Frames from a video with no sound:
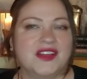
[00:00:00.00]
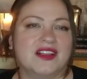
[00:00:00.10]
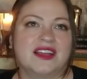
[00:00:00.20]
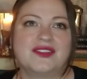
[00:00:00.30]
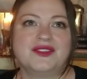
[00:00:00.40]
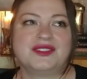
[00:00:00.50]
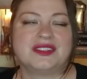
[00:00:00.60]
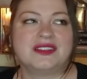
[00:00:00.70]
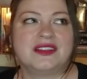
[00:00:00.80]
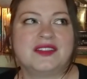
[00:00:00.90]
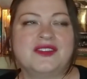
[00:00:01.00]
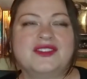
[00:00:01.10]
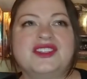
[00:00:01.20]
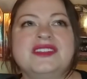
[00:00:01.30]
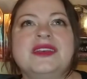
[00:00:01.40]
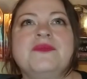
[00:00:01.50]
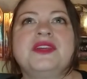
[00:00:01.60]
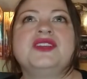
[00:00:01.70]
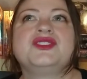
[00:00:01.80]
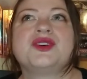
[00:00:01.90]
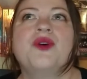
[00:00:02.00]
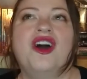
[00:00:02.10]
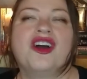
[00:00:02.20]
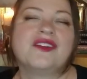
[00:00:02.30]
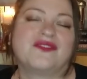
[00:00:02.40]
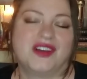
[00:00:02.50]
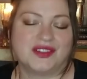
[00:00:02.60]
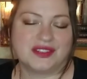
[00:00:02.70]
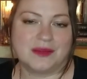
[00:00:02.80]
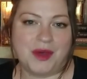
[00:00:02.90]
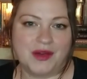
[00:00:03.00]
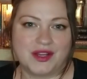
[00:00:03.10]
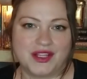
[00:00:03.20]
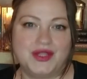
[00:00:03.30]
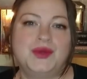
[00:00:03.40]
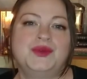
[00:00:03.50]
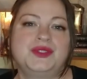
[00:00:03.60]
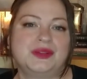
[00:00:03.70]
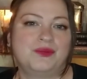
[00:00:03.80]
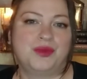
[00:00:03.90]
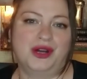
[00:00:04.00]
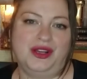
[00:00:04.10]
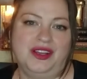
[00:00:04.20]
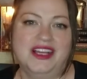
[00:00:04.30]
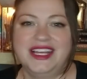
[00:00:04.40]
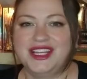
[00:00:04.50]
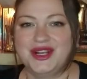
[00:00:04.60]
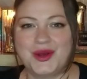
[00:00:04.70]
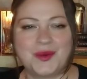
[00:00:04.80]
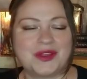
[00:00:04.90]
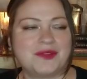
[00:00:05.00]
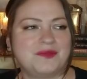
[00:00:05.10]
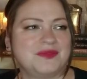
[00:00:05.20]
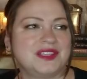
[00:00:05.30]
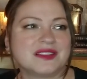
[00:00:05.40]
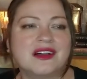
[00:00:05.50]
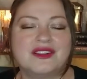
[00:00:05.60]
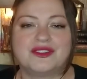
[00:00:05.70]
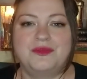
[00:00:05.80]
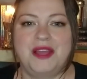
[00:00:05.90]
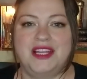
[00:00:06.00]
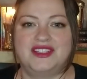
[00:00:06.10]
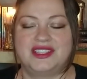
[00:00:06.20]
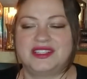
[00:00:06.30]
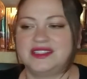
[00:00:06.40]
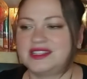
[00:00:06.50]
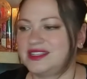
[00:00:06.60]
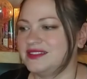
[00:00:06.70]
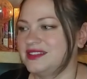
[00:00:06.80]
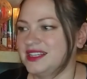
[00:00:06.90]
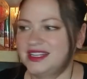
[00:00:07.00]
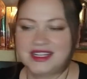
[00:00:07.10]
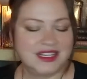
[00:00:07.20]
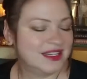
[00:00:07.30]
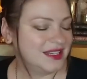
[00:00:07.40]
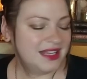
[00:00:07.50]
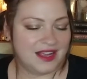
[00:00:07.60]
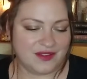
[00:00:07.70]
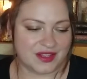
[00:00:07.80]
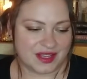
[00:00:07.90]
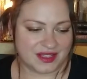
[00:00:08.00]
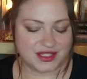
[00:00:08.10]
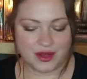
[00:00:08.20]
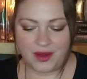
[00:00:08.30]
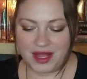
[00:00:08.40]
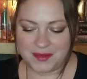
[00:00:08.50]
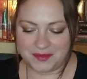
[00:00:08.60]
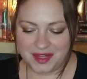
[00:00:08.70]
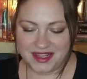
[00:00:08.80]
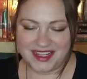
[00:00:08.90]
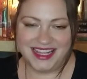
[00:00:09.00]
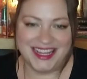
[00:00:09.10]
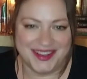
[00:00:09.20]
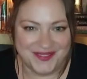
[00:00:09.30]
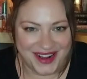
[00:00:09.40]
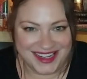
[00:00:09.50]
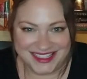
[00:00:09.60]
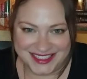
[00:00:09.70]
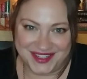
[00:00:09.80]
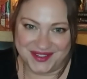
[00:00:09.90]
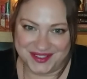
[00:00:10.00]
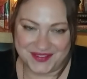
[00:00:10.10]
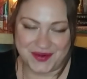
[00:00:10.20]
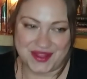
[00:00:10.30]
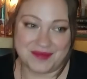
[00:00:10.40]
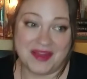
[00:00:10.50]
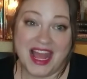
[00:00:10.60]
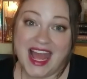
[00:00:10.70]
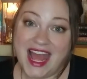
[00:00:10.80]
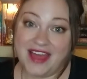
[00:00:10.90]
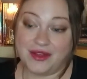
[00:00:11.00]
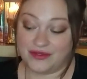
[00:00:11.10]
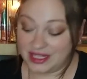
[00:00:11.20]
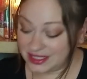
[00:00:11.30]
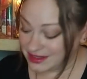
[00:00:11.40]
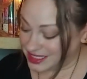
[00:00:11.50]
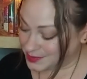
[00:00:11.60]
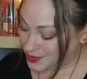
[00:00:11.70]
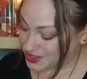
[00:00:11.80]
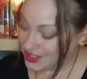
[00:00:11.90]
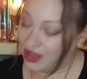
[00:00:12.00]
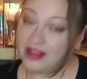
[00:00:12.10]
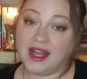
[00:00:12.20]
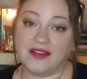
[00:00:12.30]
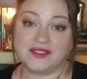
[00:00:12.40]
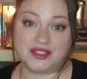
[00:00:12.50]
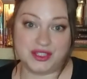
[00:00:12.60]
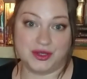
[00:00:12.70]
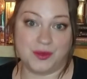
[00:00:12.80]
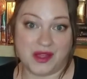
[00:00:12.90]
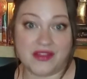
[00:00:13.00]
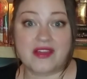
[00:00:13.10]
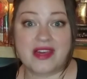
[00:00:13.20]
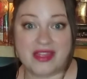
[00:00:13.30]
feel like there's there's just something so heartfelt about a used book, you know, with discolored pages and everything. So I wanted to go look for them. And the rest of these books all have to do with